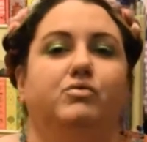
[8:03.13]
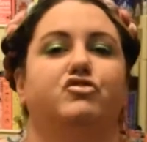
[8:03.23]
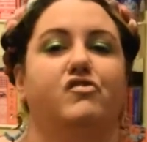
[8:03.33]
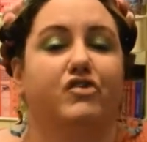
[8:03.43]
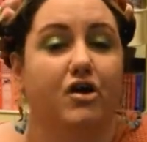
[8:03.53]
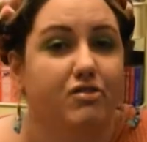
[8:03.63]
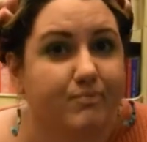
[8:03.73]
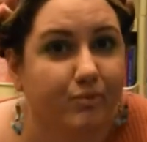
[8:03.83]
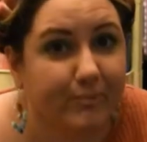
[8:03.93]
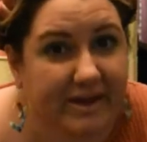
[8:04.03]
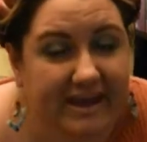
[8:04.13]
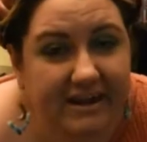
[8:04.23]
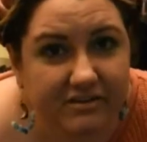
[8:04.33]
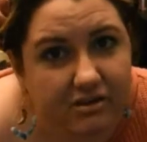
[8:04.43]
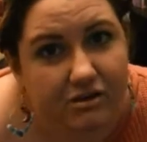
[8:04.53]
So if you're beginning
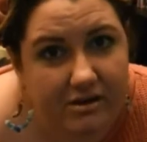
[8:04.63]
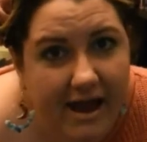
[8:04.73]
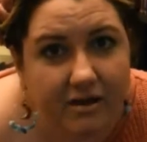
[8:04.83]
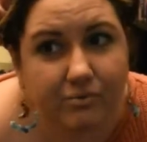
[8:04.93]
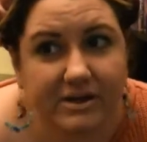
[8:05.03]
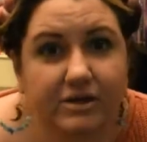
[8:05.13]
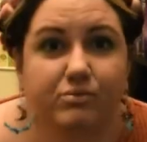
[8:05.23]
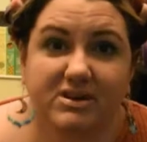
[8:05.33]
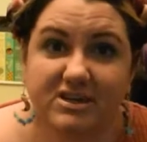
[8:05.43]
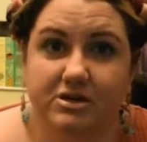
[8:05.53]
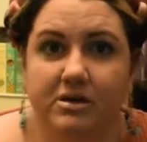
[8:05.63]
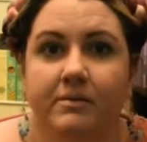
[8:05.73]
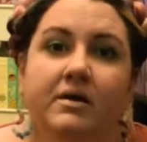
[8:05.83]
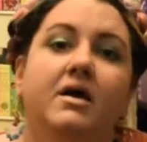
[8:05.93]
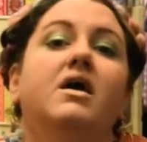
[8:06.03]
to learn how to read reader,
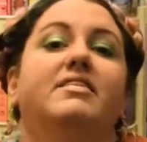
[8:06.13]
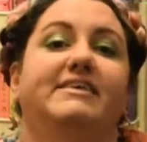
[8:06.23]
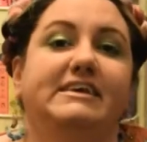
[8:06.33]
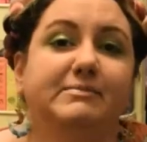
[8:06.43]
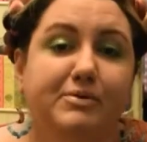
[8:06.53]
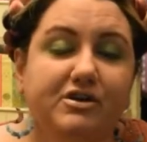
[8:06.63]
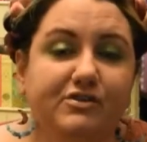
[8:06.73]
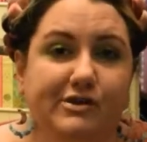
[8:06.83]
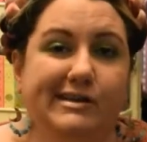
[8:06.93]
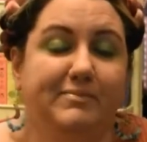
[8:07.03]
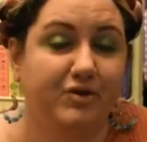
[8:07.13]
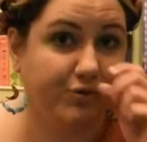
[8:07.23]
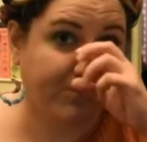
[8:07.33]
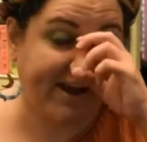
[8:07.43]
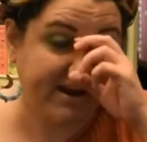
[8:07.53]
these books are going to be
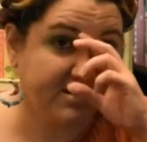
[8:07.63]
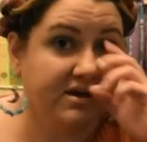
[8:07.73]
great.